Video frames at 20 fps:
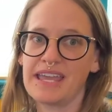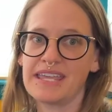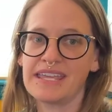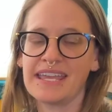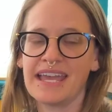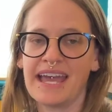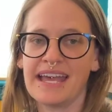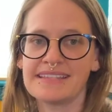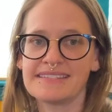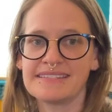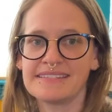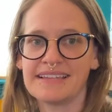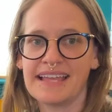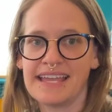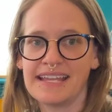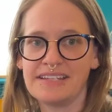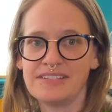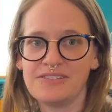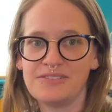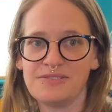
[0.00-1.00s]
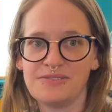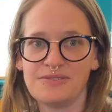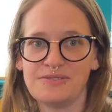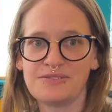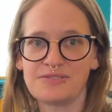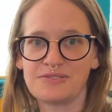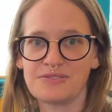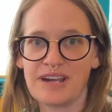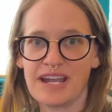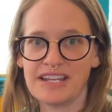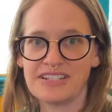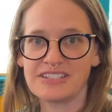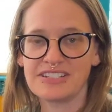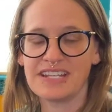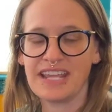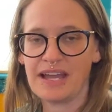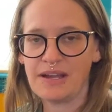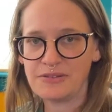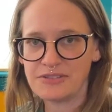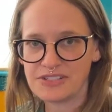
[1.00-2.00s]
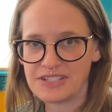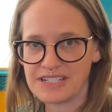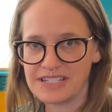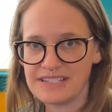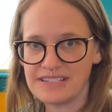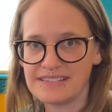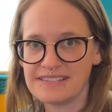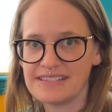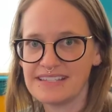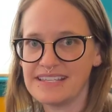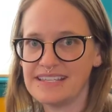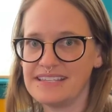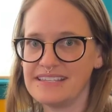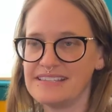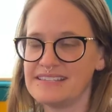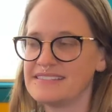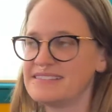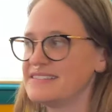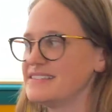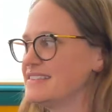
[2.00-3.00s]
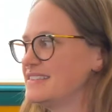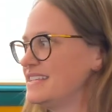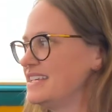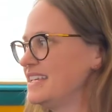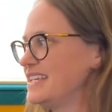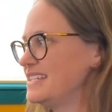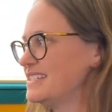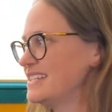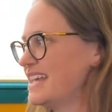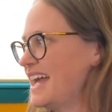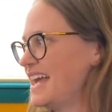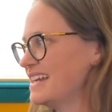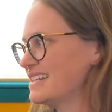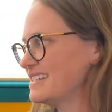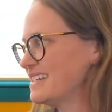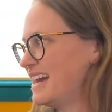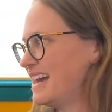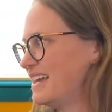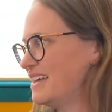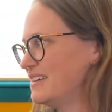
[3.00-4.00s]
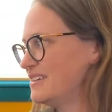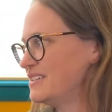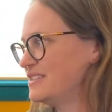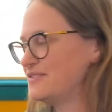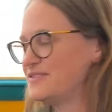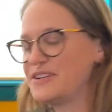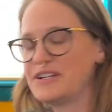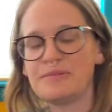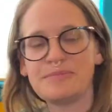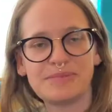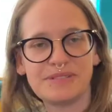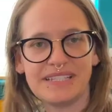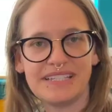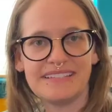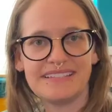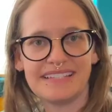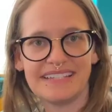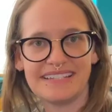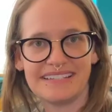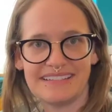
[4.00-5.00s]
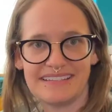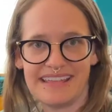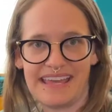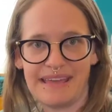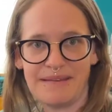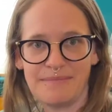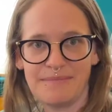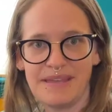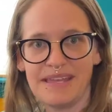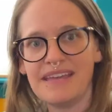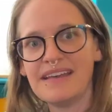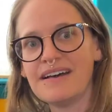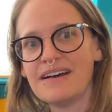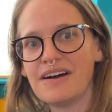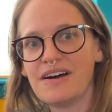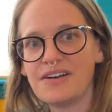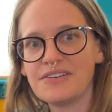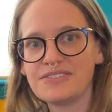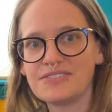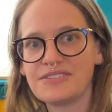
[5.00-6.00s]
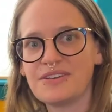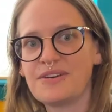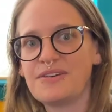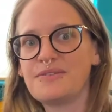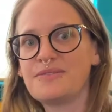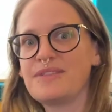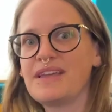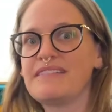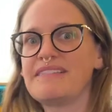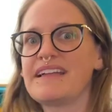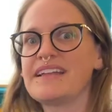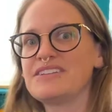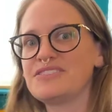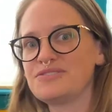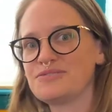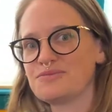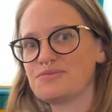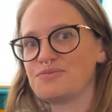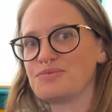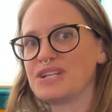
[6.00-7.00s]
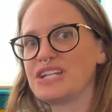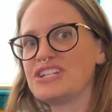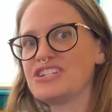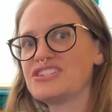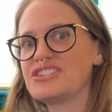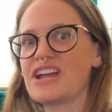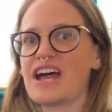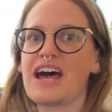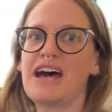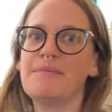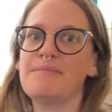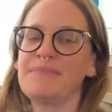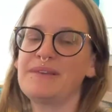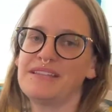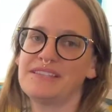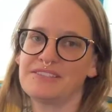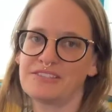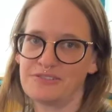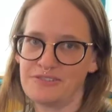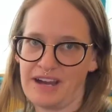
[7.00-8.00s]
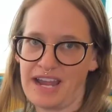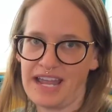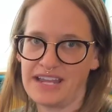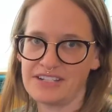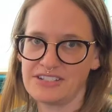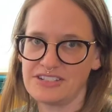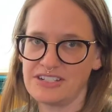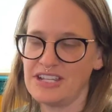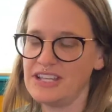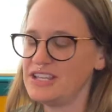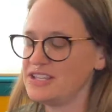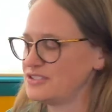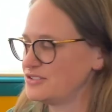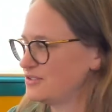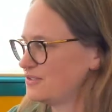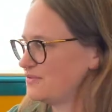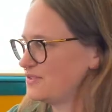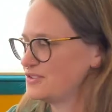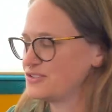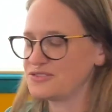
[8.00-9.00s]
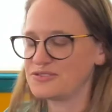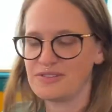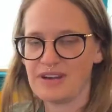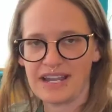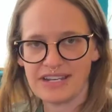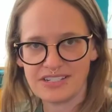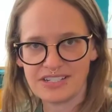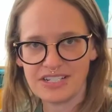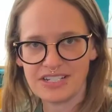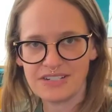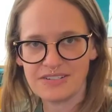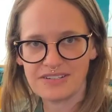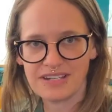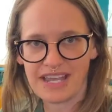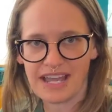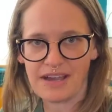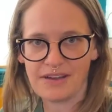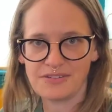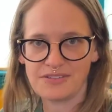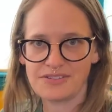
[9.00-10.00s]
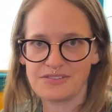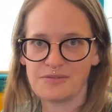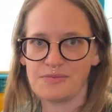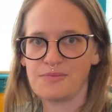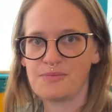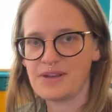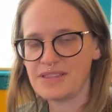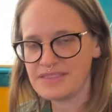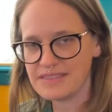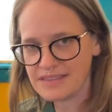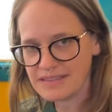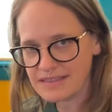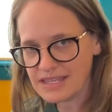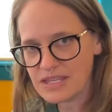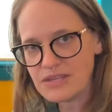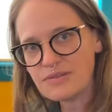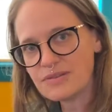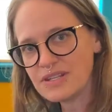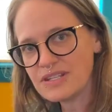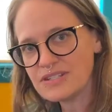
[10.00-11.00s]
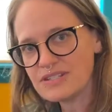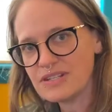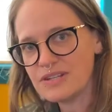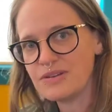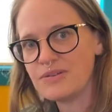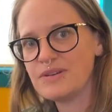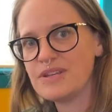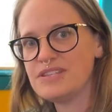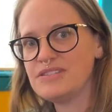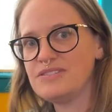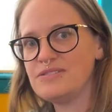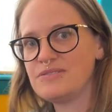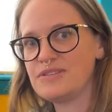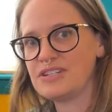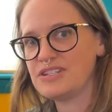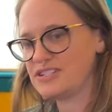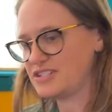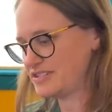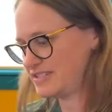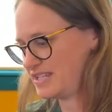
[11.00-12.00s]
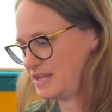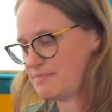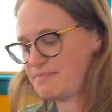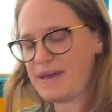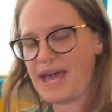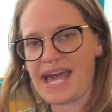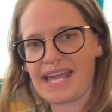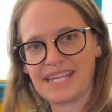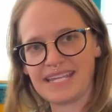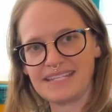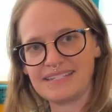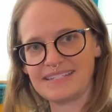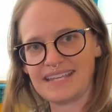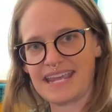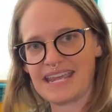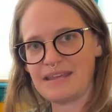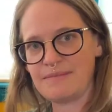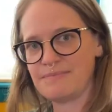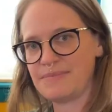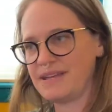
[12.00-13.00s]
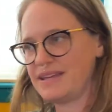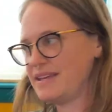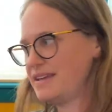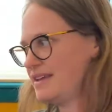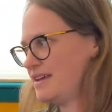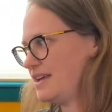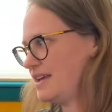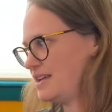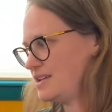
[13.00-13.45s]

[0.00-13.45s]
cats like to scratch couches is the tactile is very pleasing to them. Also, they like to reach up and scratch. So if they're scratching your couch, one thing that you can do is you can just get packing tape and